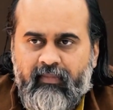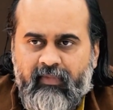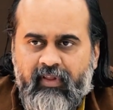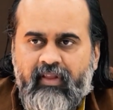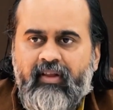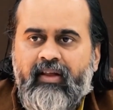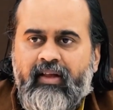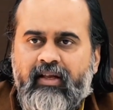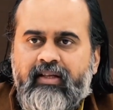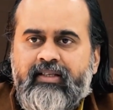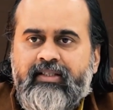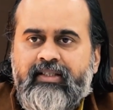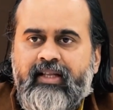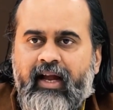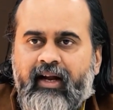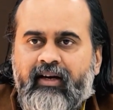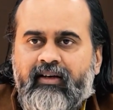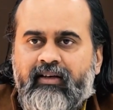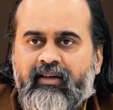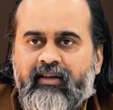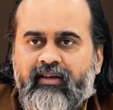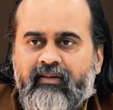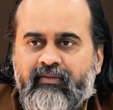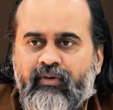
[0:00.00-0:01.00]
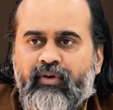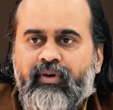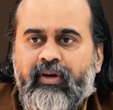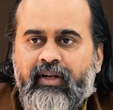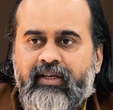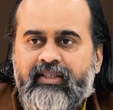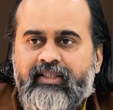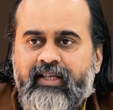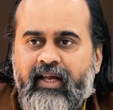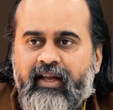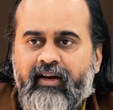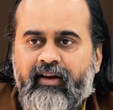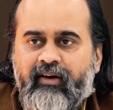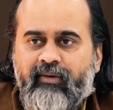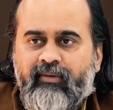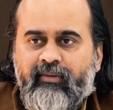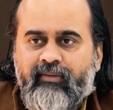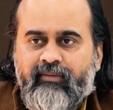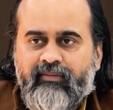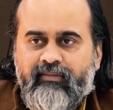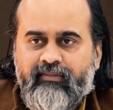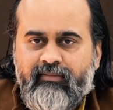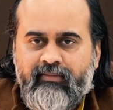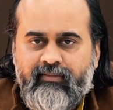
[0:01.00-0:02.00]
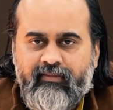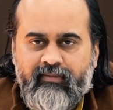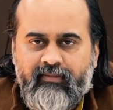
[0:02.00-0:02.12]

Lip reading: See, he is the actor. What else can he do?